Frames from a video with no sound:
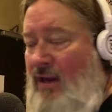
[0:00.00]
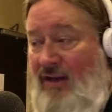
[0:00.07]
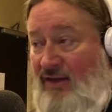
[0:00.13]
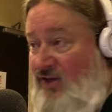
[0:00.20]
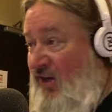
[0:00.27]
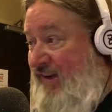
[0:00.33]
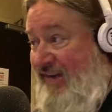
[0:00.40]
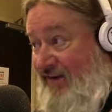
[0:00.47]

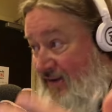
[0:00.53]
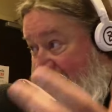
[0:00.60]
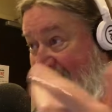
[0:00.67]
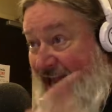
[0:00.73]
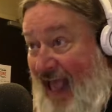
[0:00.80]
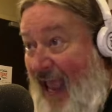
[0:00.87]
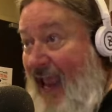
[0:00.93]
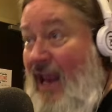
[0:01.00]
just
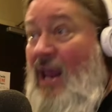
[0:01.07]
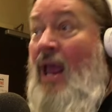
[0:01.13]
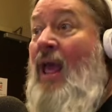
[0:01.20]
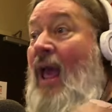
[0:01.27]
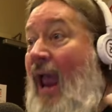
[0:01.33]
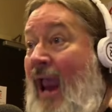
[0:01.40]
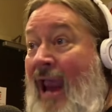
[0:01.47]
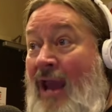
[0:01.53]
today
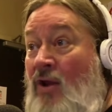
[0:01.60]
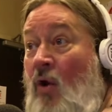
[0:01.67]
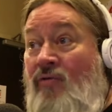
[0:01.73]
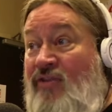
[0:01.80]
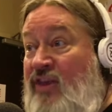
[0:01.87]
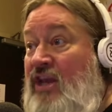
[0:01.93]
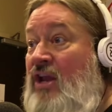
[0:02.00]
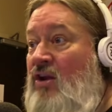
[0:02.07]
and
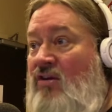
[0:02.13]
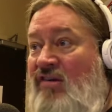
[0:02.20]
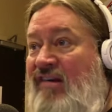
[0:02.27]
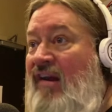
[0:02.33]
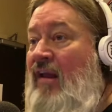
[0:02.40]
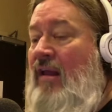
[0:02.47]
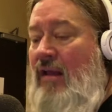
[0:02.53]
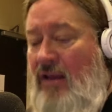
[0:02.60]
over the years.